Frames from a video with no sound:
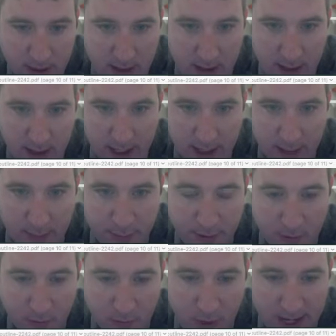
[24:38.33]
I could put the
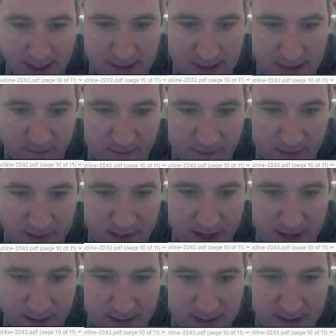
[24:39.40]
Y stuff on the
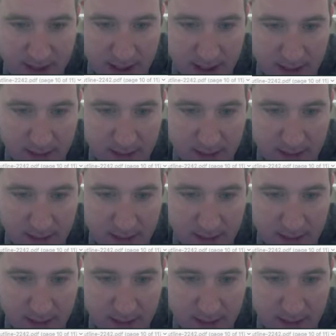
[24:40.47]
outside.